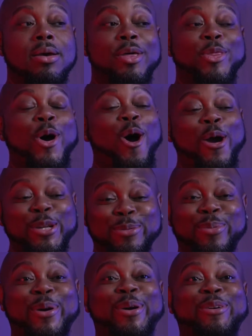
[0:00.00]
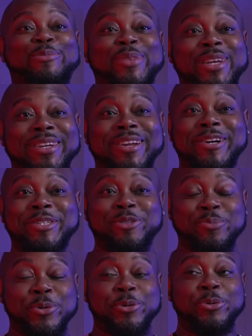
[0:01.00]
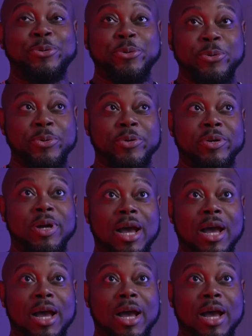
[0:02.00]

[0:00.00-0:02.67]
The hardest part of being an entrepreneur,